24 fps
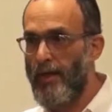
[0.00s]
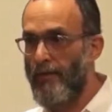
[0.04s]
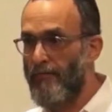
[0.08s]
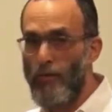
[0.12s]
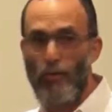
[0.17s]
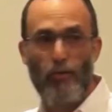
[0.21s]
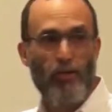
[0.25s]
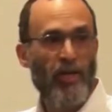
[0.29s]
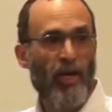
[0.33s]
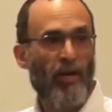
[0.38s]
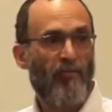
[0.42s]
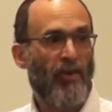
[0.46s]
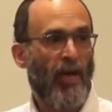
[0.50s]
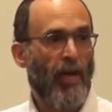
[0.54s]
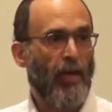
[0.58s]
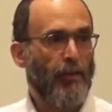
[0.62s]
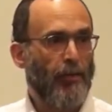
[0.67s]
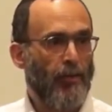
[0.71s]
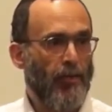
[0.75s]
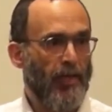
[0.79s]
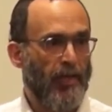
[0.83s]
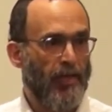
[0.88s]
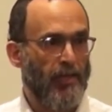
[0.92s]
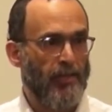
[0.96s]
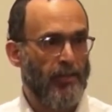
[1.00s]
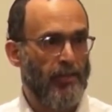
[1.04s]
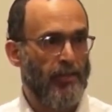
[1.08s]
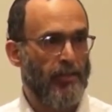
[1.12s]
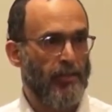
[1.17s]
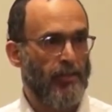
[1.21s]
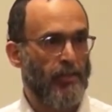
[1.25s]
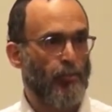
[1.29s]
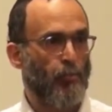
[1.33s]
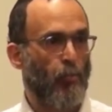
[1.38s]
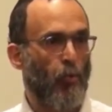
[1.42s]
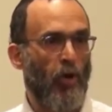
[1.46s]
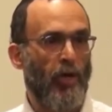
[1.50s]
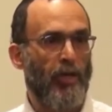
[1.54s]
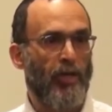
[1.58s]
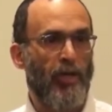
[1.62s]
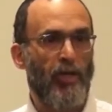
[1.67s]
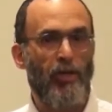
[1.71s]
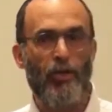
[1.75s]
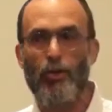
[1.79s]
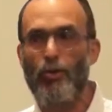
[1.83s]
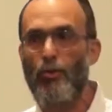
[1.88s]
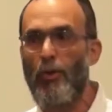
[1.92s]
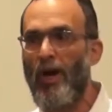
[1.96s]
If you can have atheists, why
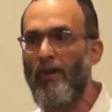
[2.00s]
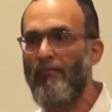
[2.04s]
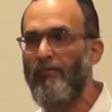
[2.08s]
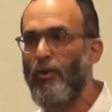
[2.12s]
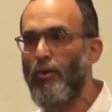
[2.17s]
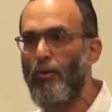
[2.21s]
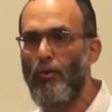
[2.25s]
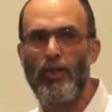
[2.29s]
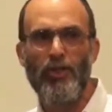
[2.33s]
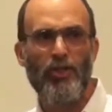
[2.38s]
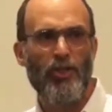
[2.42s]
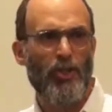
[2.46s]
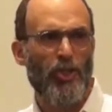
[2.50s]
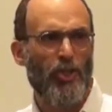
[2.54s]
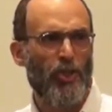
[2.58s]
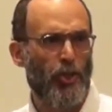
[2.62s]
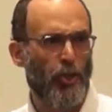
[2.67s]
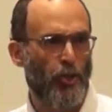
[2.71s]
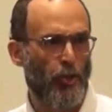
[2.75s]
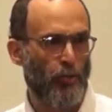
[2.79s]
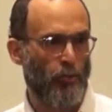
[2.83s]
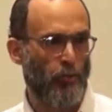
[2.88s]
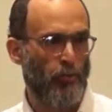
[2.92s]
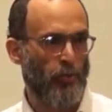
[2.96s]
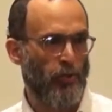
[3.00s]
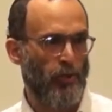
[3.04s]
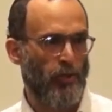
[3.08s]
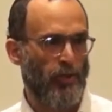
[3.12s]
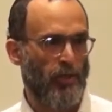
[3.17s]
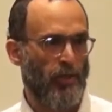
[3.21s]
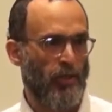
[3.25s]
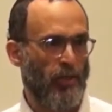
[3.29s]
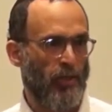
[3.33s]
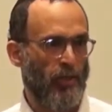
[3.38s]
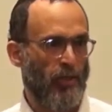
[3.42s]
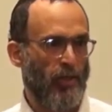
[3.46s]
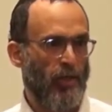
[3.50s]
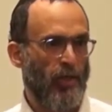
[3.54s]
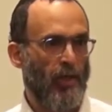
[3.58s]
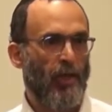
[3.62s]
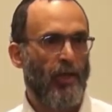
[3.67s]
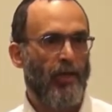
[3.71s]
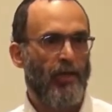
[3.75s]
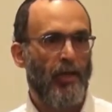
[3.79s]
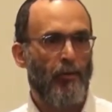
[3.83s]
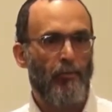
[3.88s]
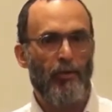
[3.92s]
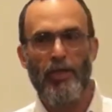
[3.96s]
can't you have Christian Jews?
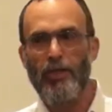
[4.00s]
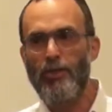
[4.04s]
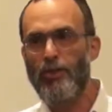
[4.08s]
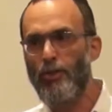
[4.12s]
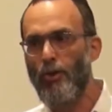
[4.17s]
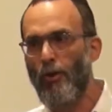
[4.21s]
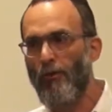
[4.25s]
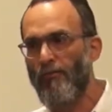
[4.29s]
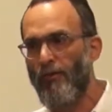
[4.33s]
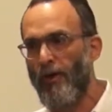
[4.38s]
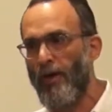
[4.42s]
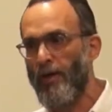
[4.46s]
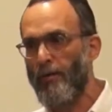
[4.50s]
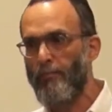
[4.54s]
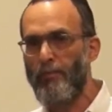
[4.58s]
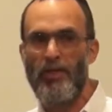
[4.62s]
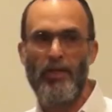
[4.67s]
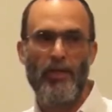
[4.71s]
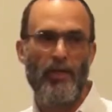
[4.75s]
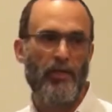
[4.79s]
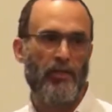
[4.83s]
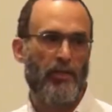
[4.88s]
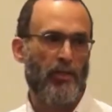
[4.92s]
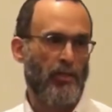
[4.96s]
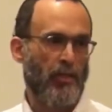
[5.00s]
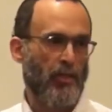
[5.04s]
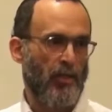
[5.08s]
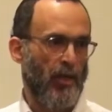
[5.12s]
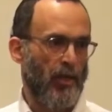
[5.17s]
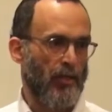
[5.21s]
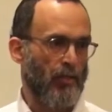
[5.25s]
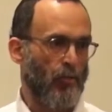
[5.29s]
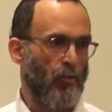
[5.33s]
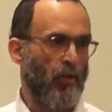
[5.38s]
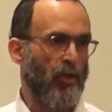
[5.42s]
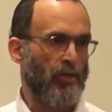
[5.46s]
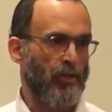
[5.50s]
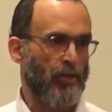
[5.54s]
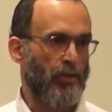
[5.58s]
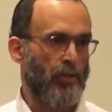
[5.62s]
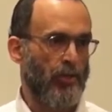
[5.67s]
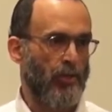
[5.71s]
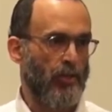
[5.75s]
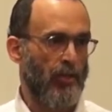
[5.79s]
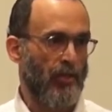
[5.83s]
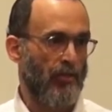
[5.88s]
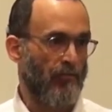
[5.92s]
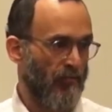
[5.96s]
There is no viable answer to that
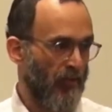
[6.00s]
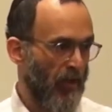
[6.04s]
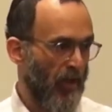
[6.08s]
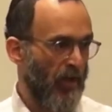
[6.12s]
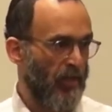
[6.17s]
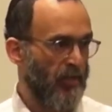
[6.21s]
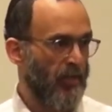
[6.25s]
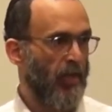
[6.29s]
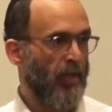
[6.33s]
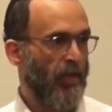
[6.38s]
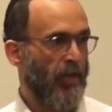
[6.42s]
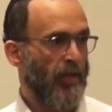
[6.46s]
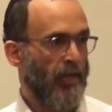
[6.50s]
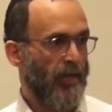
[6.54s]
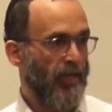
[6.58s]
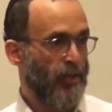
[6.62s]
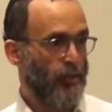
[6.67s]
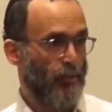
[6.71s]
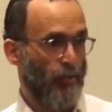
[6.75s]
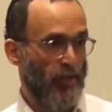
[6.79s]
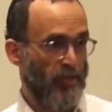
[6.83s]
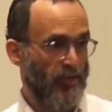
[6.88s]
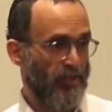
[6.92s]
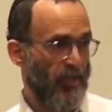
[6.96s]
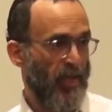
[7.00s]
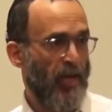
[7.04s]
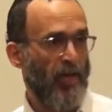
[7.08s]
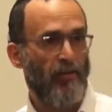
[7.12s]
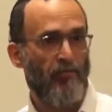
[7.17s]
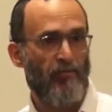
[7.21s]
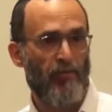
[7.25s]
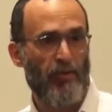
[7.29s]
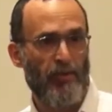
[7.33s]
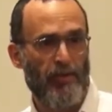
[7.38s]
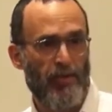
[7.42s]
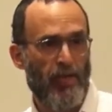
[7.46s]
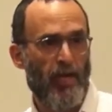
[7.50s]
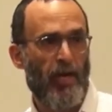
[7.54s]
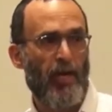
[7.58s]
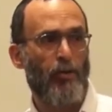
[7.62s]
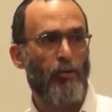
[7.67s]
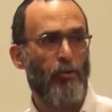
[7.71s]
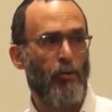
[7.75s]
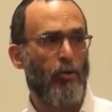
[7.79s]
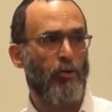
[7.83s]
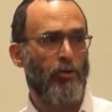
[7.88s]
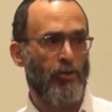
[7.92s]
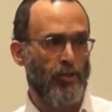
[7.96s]
question. In fact, Israel Zangwill, the
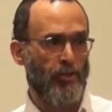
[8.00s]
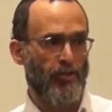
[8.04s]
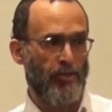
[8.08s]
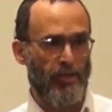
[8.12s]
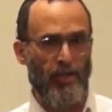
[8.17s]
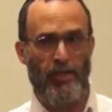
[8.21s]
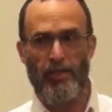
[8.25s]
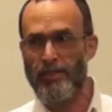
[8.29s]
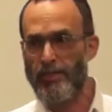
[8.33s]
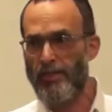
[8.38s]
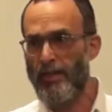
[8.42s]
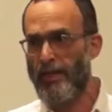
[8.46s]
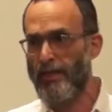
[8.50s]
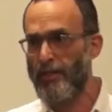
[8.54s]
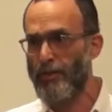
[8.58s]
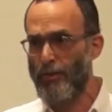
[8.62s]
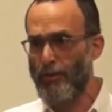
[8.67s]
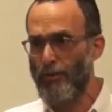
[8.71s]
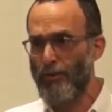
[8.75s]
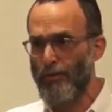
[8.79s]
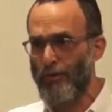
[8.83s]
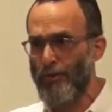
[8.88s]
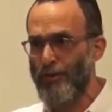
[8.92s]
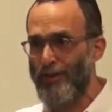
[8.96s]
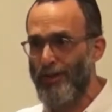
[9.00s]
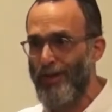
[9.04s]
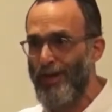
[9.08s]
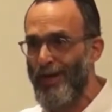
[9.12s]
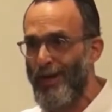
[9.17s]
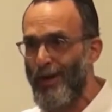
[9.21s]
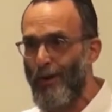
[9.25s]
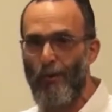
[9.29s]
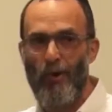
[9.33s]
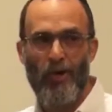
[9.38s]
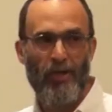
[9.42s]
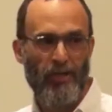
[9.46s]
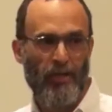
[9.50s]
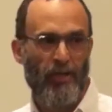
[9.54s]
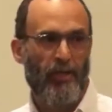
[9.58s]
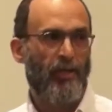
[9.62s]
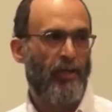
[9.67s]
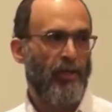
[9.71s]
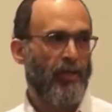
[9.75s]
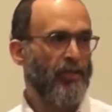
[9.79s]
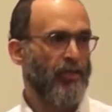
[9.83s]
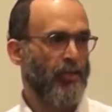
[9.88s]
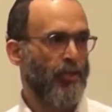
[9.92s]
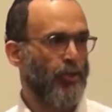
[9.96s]
guy who Herzl said is not a Jew because, well,
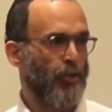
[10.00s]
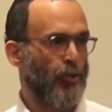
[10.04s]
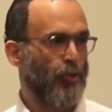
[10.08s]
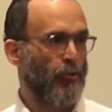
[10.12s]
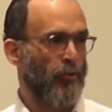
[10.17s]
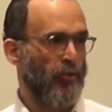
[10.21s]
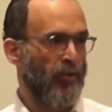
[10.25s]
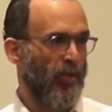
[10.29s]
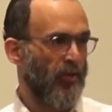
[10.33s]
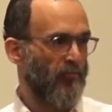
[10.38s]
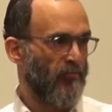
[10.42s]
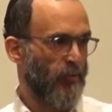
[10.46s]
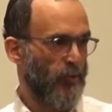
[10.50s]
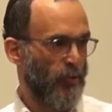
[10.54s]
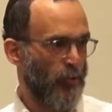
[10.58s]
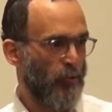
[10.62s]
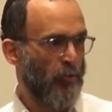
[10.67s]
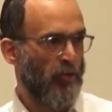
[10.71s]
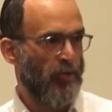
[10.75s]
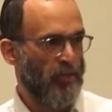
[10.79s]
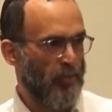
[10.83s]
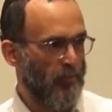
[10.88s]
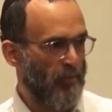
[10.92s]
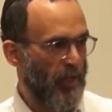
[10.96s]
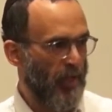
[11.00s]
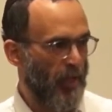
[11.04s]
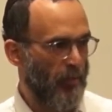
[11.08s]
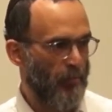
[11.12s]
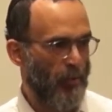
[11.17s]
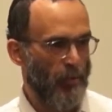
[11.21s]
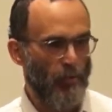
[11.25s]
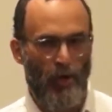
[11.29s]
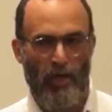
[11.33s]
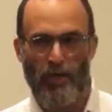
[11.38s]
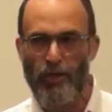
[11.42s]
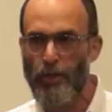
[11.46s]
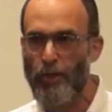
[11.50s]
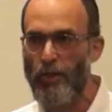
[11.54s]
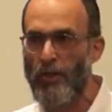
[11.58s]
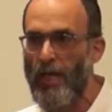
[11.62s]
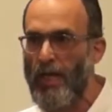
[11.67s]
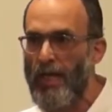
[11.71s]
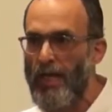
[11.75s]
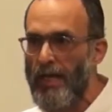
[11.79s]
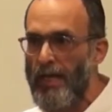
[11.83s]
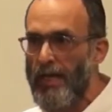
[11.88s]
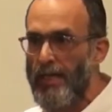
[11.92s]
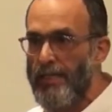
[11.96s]
he is a Jew and therefore Judaism can't be
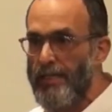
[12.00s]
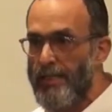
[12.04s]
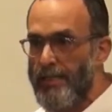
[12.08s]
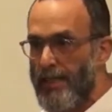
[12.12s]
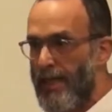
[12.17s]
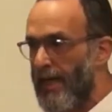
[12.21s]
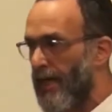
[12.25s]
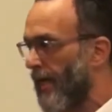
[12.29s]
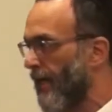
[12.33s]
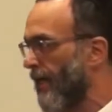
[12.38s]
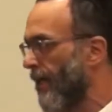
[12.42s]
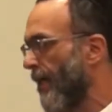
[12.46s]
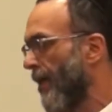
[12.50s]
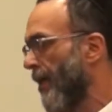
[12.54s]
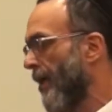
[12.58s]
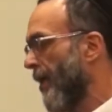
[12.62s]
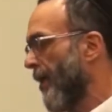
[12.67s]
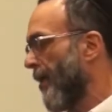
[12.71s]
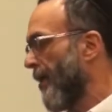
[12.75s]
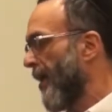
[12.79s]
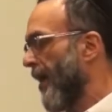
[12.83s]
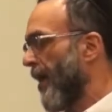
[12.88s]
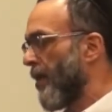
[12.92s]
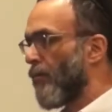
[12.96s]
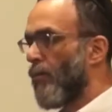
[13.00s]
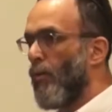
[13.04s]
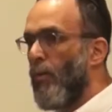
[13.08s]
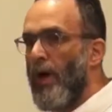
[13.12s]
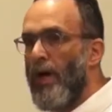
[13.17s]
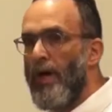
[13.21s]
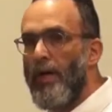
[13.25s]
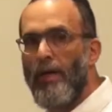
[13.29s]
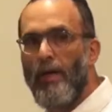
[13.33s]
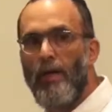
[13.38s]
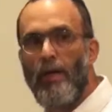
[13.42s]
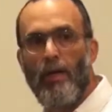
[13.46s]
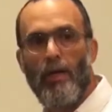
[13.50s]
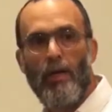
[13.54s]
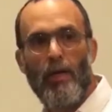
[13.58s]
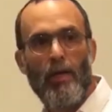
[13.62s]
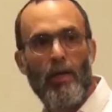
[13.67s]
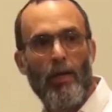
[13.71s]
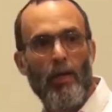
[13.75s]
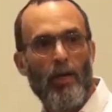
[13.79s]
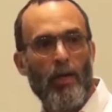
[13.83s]
racial, said that when